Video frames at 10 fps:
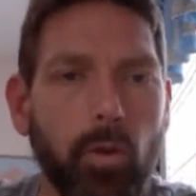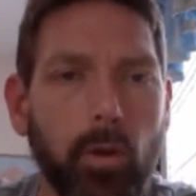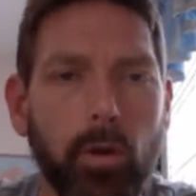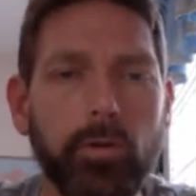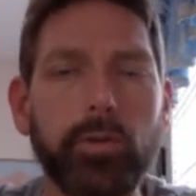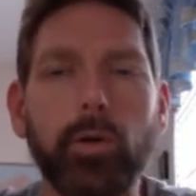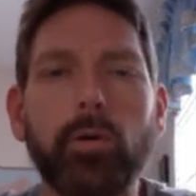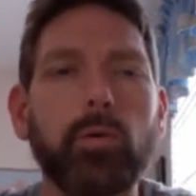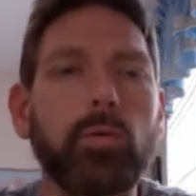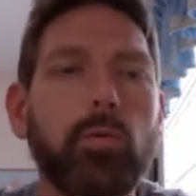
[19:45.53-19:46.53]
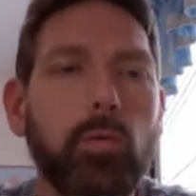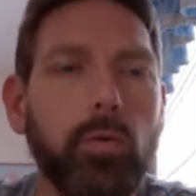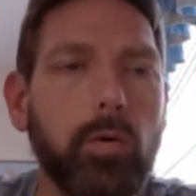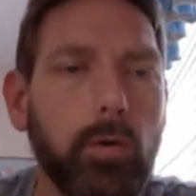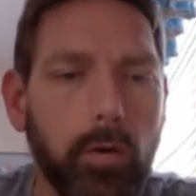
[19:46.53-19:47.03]
So
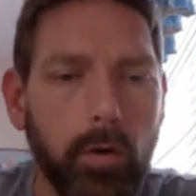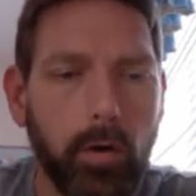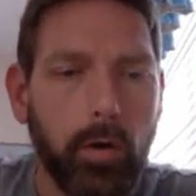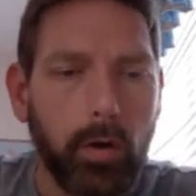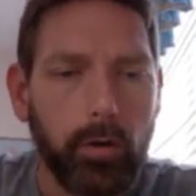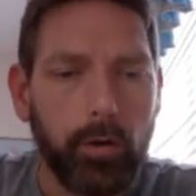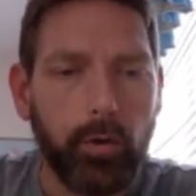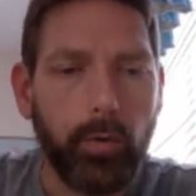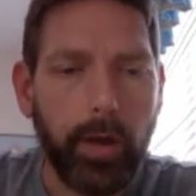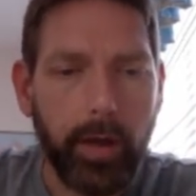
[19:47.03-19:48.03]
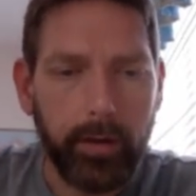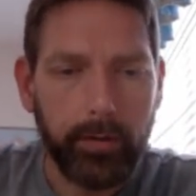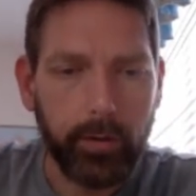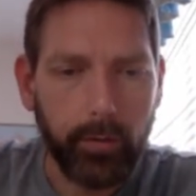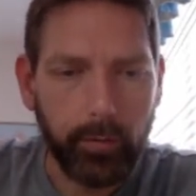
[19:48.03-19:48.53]

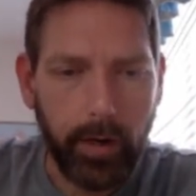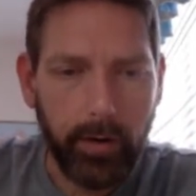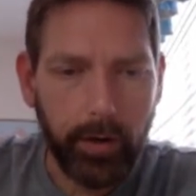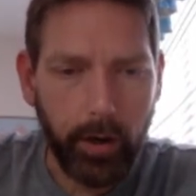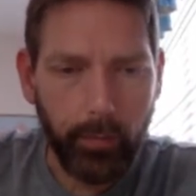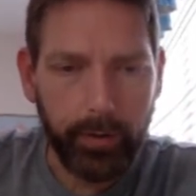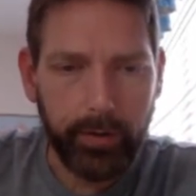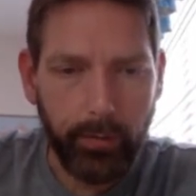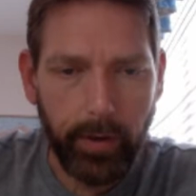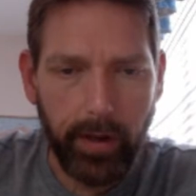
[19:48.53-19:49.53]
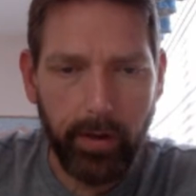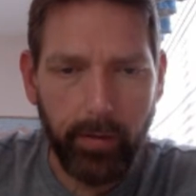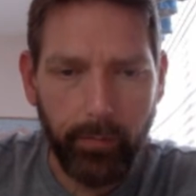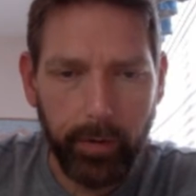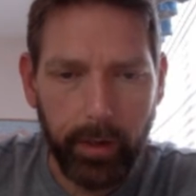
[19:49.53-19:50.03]
so down here we see we
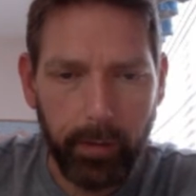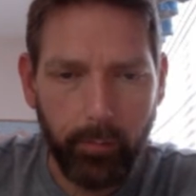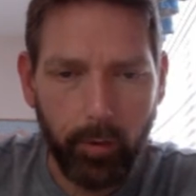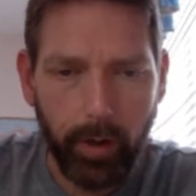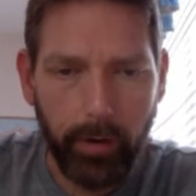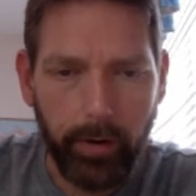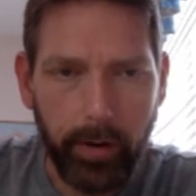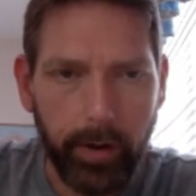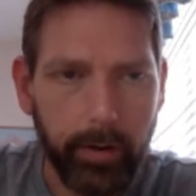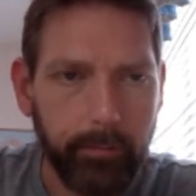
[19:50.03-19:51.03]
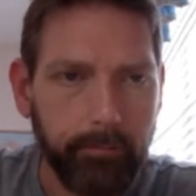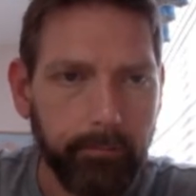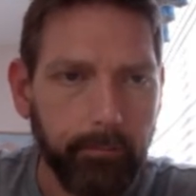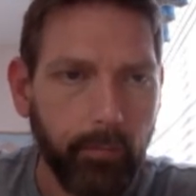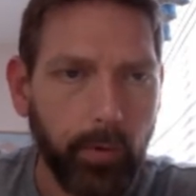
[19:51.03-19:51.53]
need molarity.
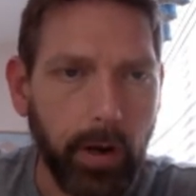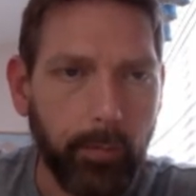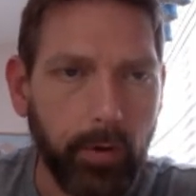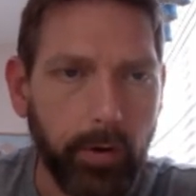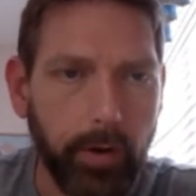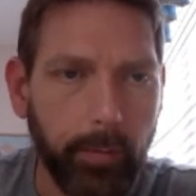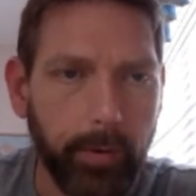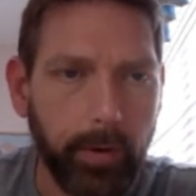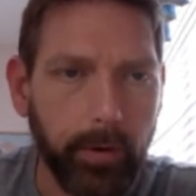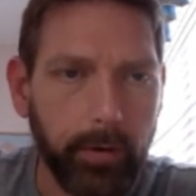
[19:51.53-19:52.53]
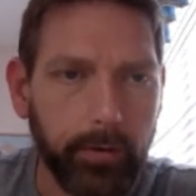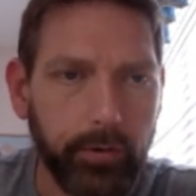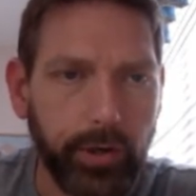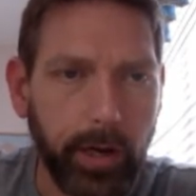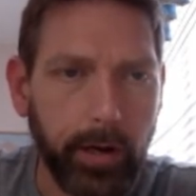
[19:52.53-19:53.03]
We got molarity up here.
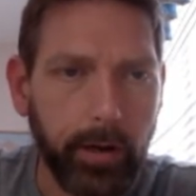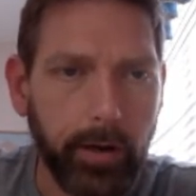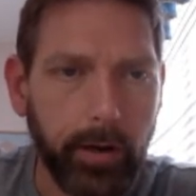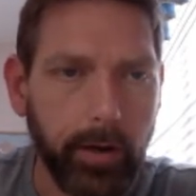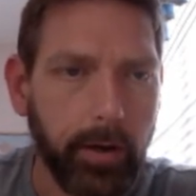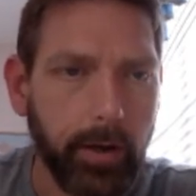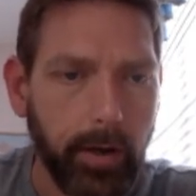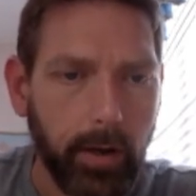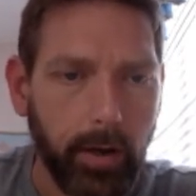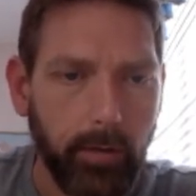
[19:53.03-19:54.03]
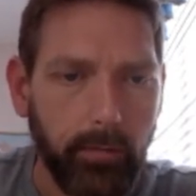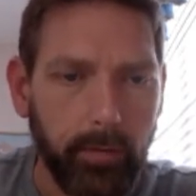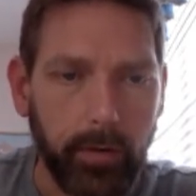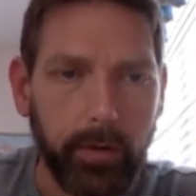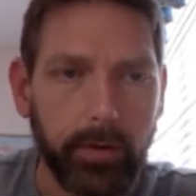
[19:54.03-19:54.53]
Check.
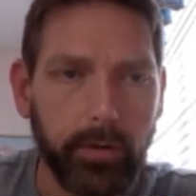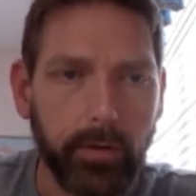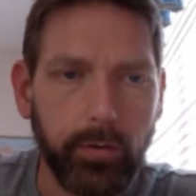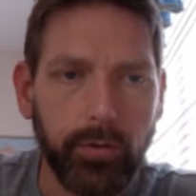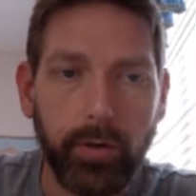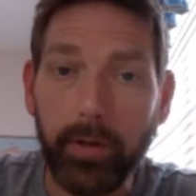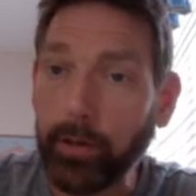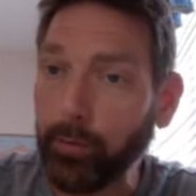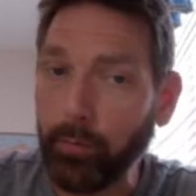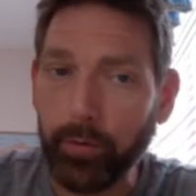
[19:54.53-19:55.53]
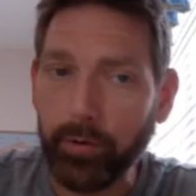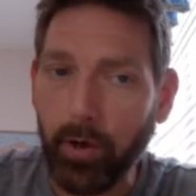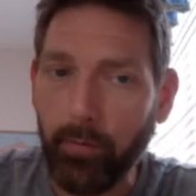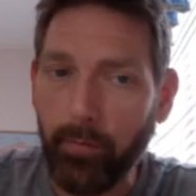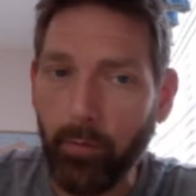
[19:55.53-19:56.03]
Liters of solution. That's what we're
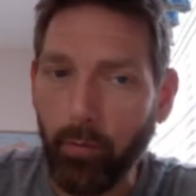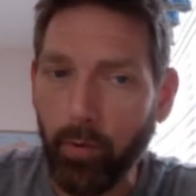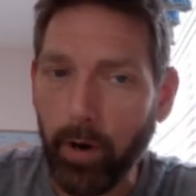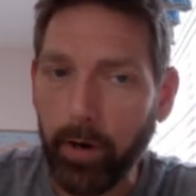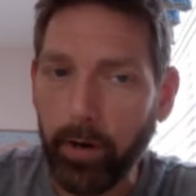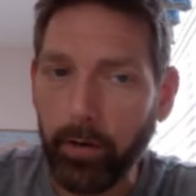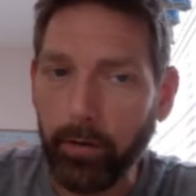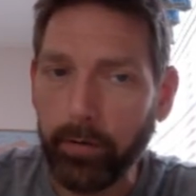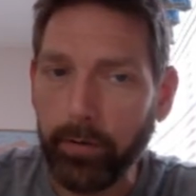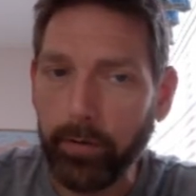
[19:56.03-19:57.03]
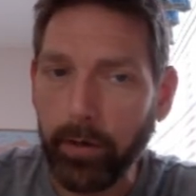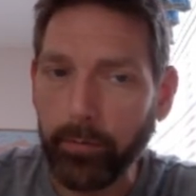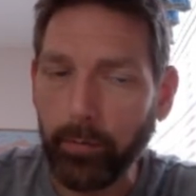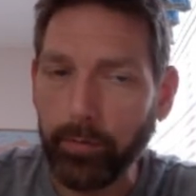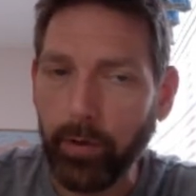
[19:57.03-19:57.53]
solving for right here. That's what
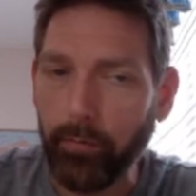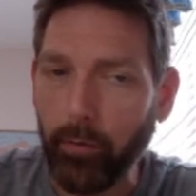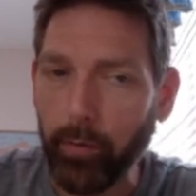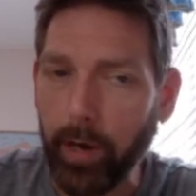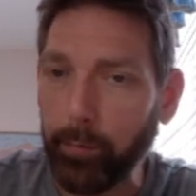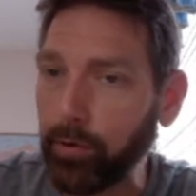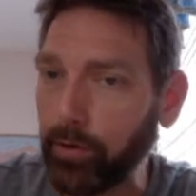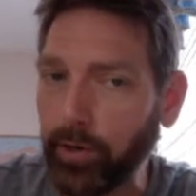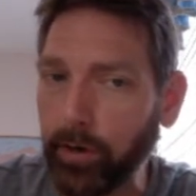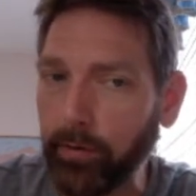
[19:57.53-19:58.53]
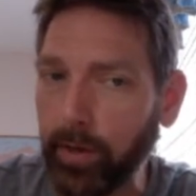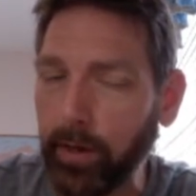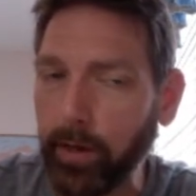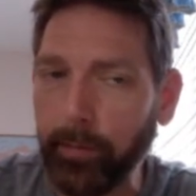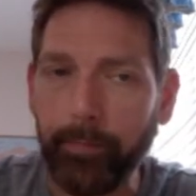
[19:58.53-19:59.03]
we're solving for. We can't put a check on that
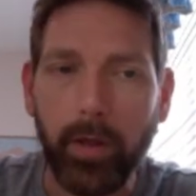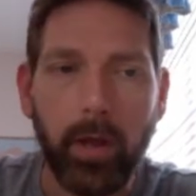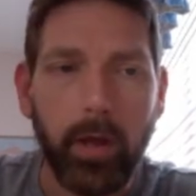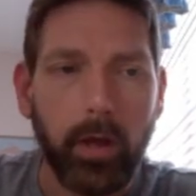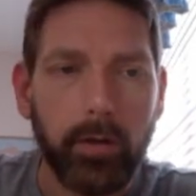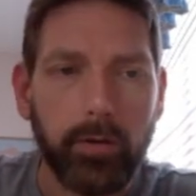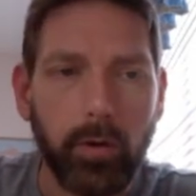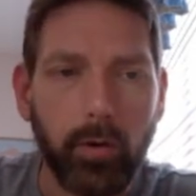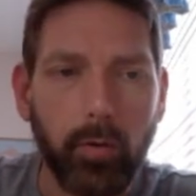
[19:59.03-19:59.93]
yet. So